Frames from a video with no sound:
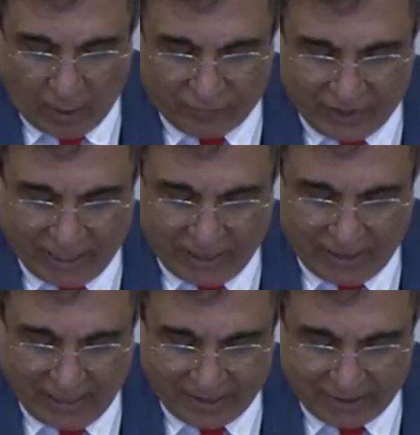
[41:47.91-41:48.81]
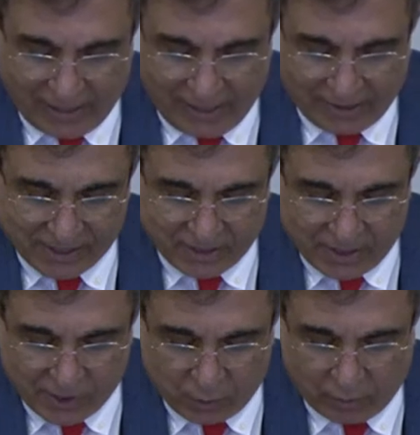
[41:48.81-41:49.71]
of the lat latest
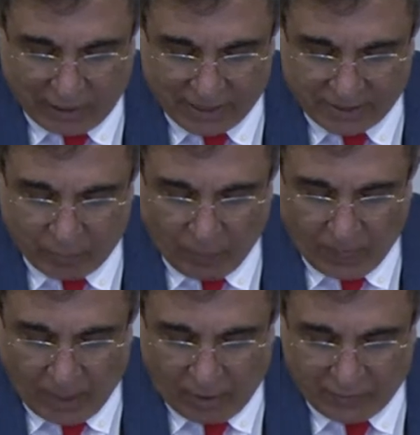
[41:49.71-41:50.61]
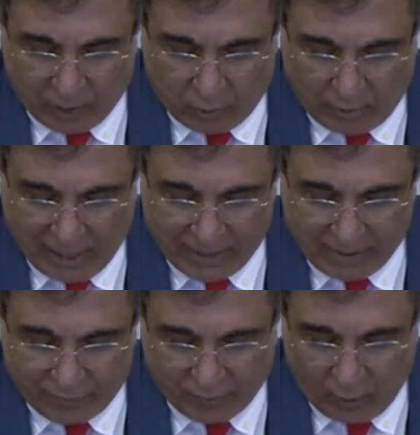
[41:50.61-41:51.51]
surahs of the Quran
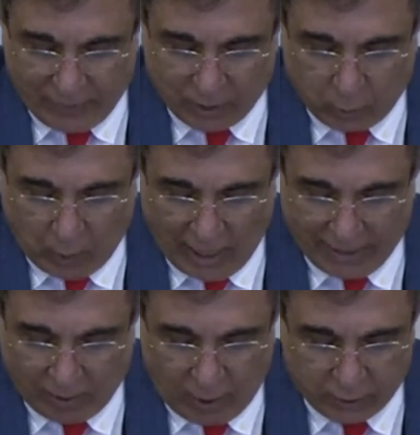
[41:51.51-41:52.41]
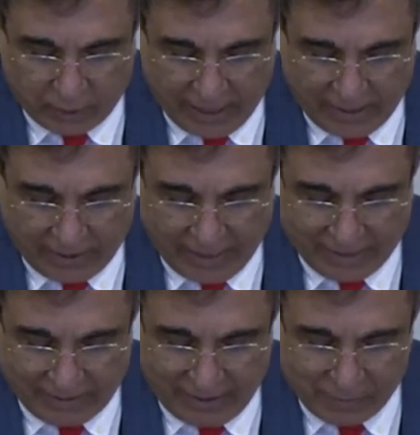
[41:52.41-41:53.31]
forbid wine altogether
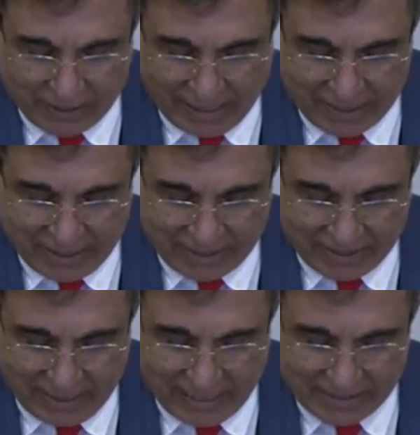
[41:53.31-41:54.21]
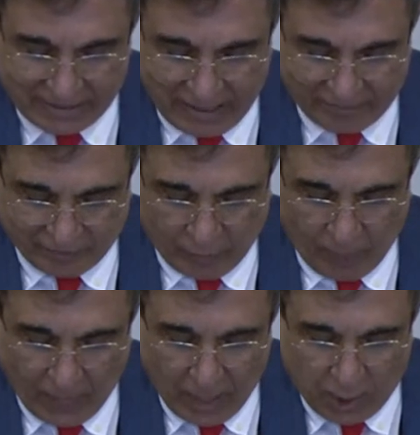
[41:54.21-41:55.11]
and deems uh, it as evil.
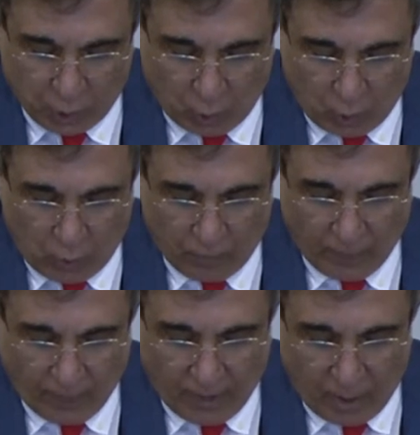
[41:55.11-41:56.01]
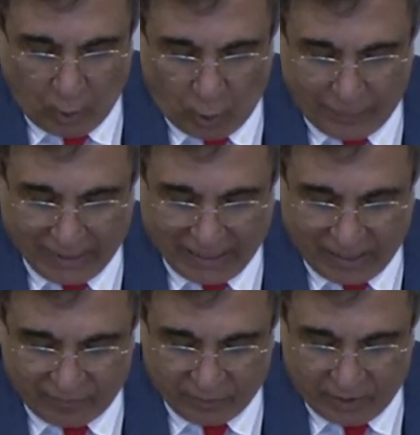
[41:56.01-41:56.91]
You who
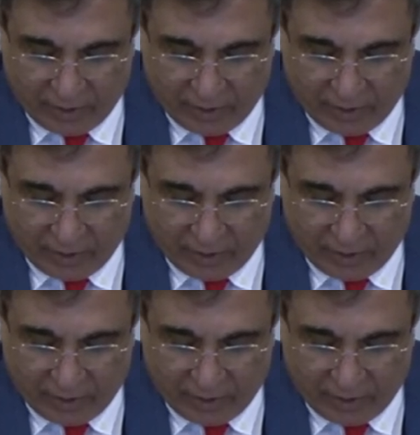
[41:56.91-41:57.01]
believe